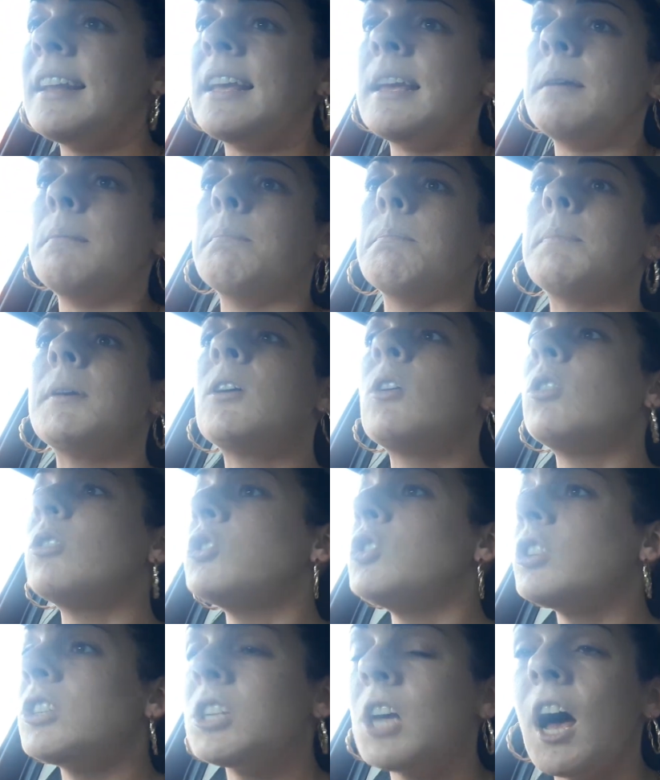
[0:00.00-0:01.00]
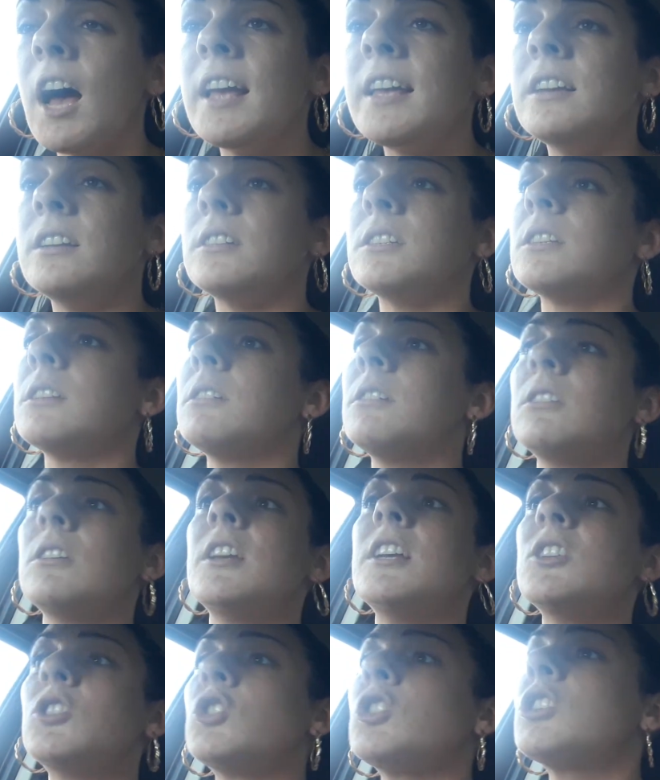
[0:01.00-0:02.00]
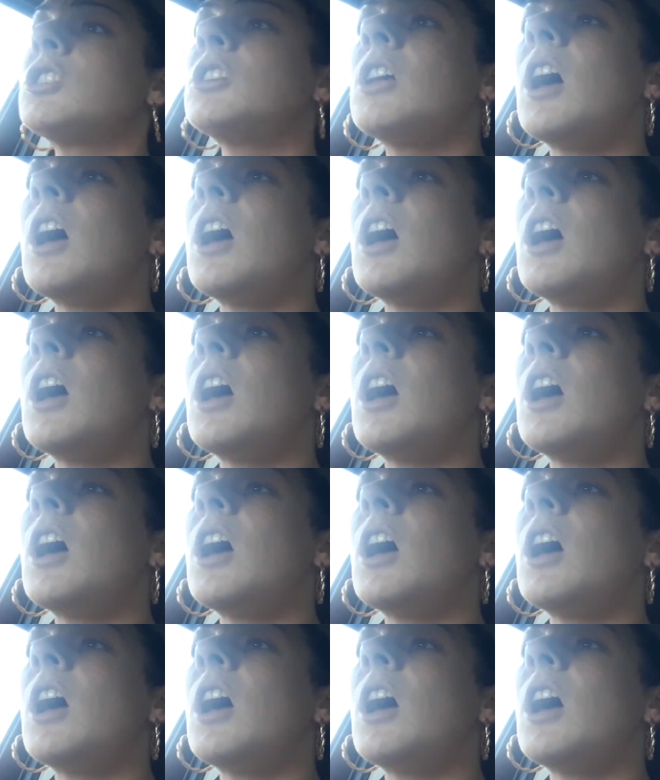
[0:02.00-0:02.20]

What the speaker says: him because you're tired. It's just